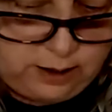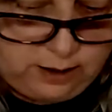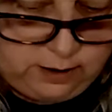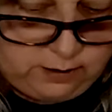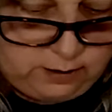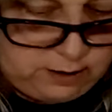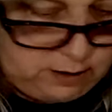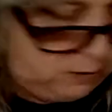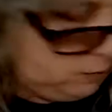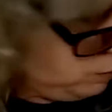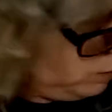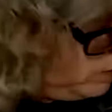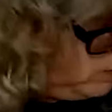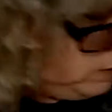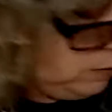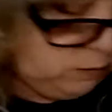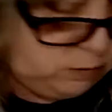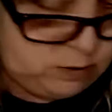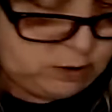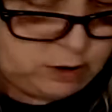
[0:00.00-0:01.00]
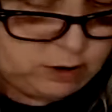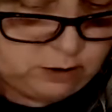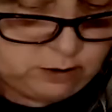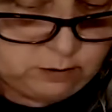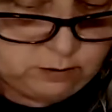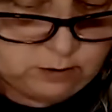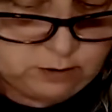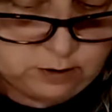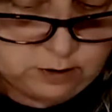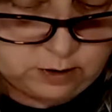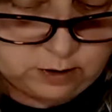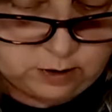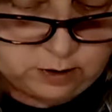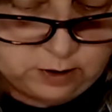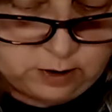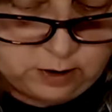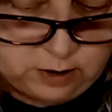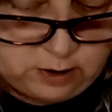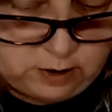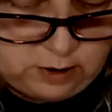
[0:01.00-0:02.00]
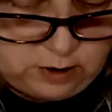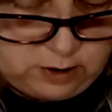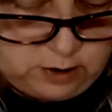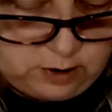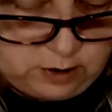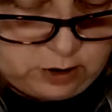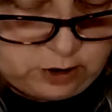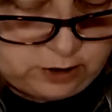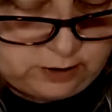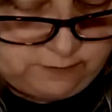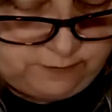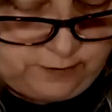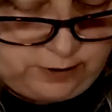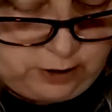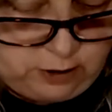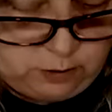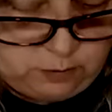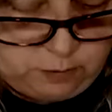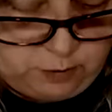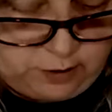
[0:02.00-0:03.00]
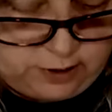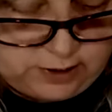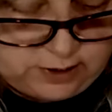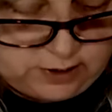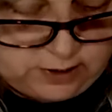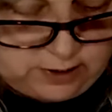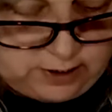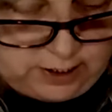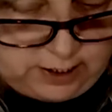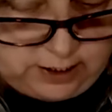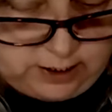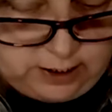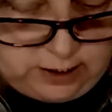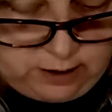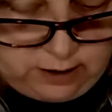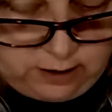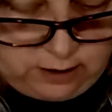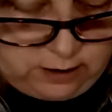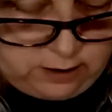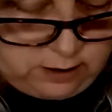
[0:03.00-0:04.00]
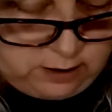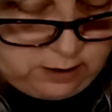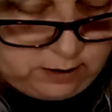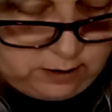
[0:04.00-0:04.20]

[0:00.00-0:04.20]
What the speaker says: then we will just finger press that here.